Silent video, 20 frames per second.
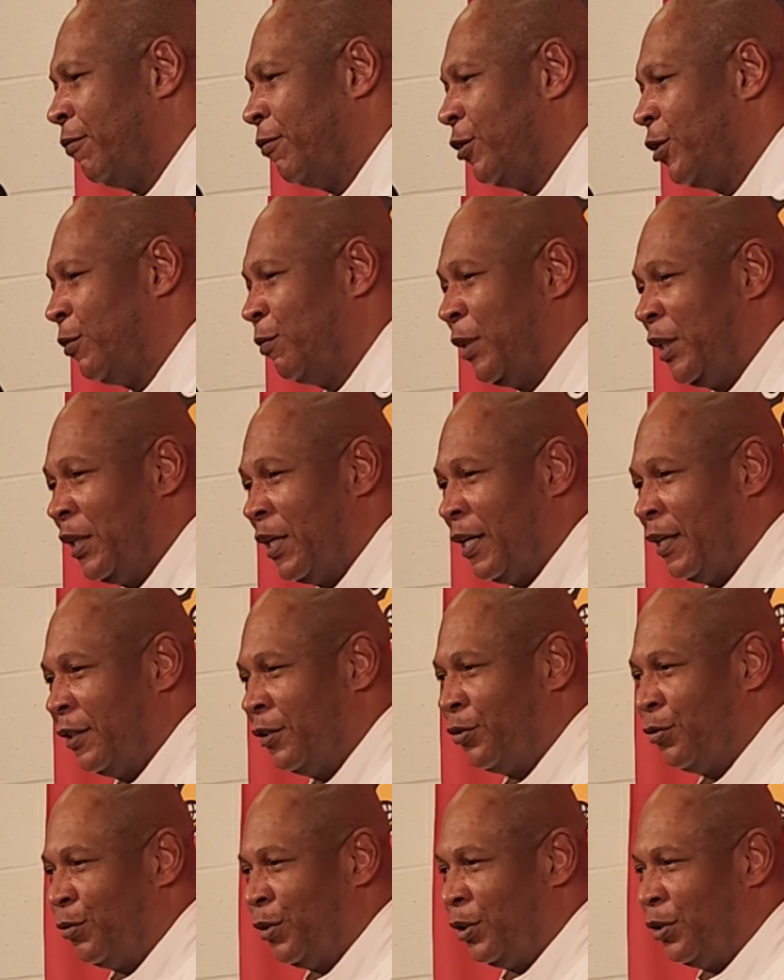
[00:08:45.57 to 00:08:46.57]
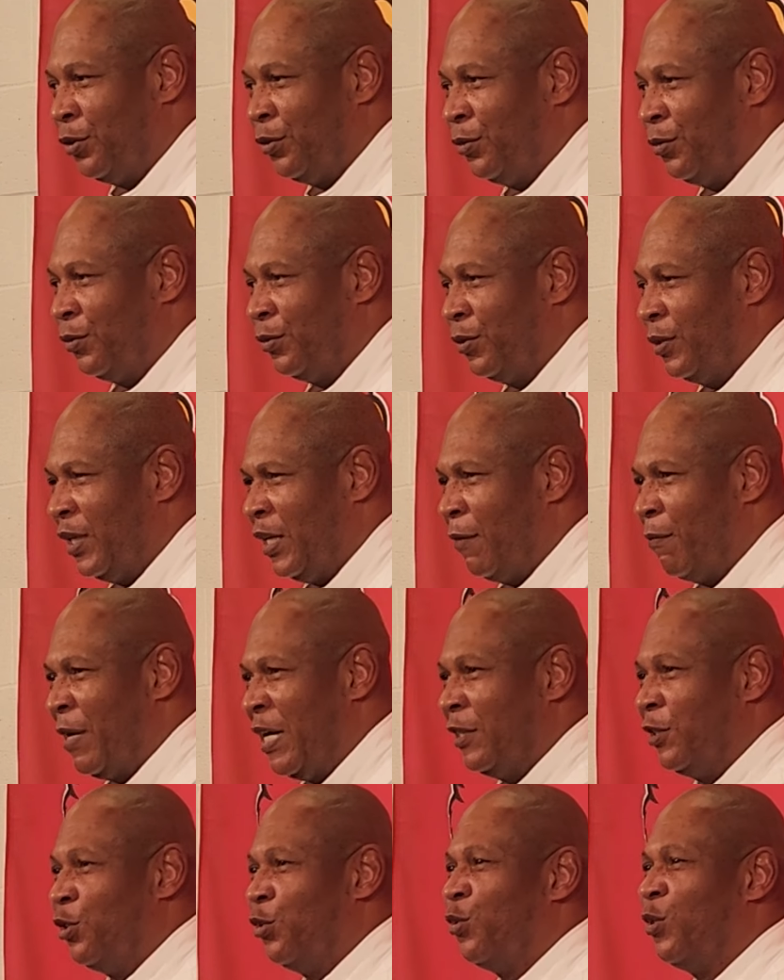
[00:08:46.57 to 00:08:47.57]
to be honest with you, am I
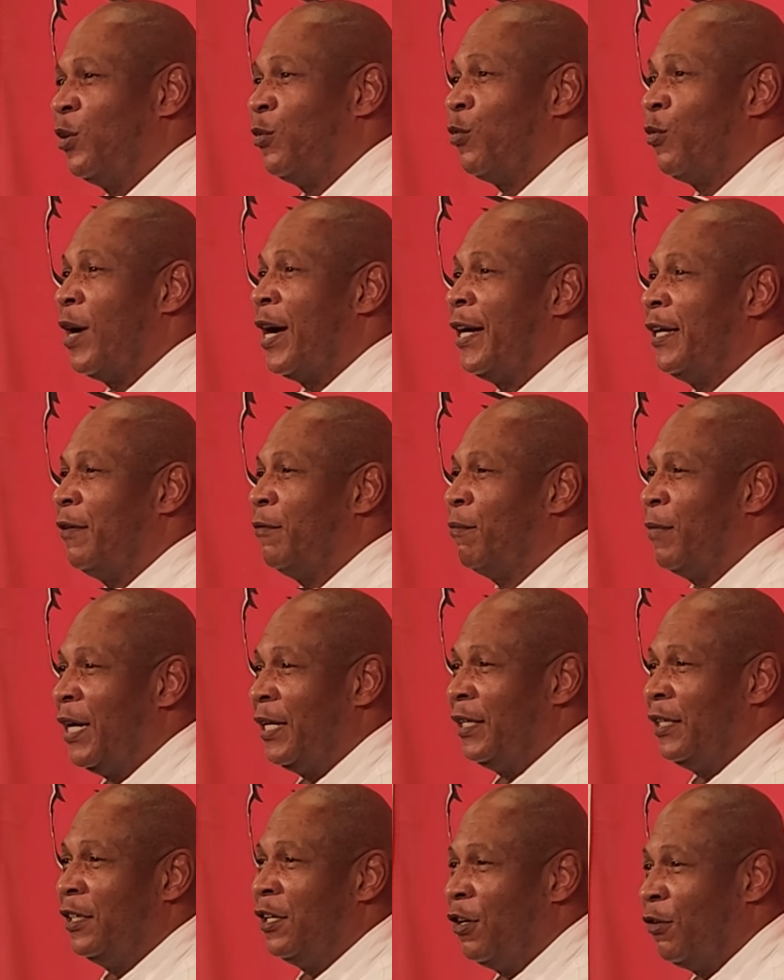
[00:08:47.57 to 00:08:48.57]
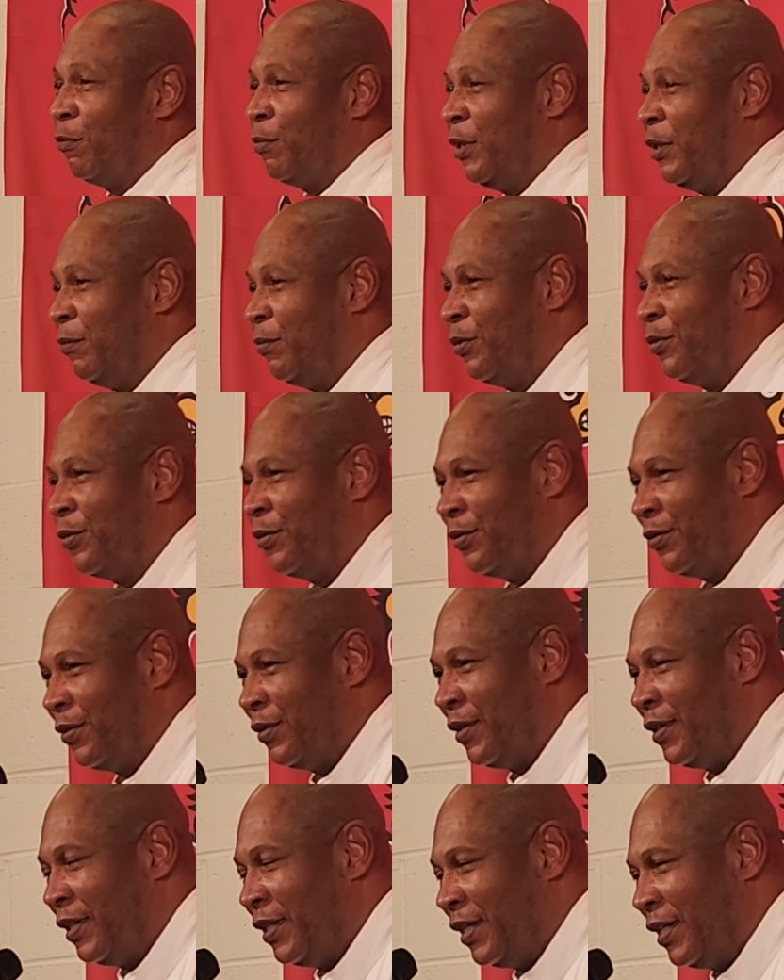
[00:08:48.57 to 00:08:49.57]
doing right by the young people?
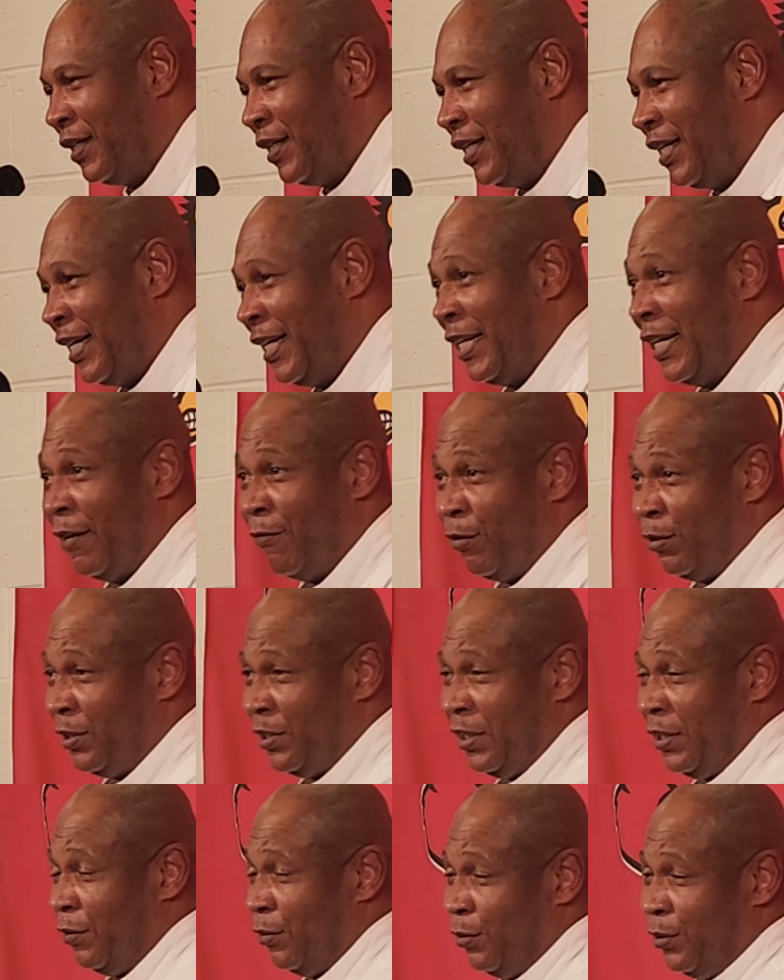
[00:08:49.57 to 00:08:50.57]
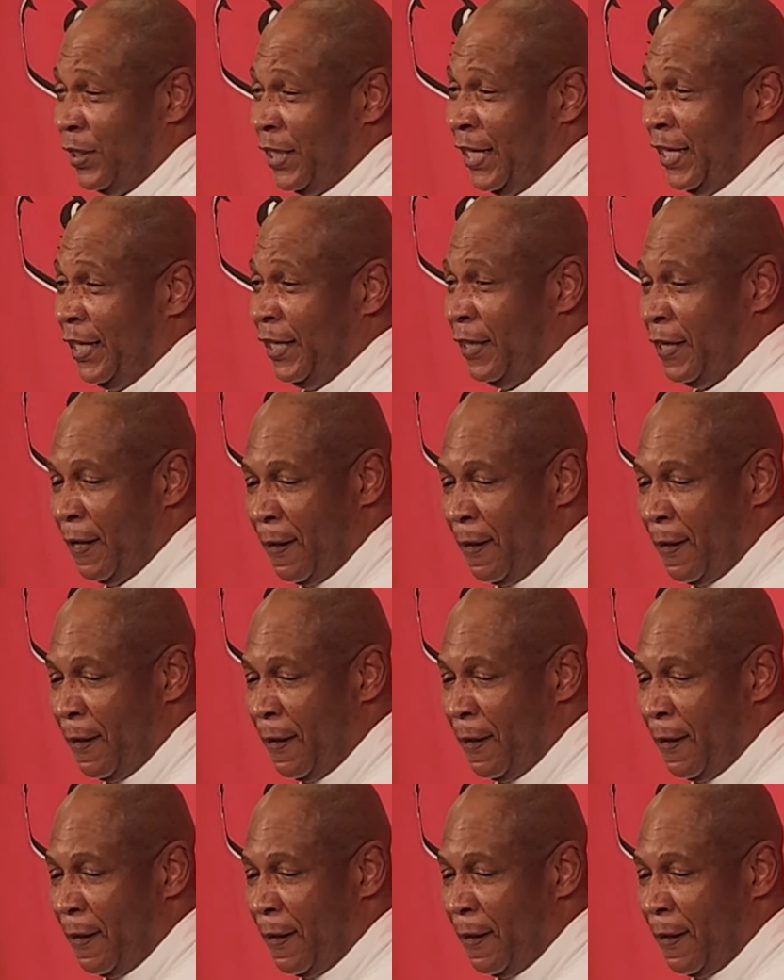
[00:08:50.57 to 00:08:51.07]
And every single day,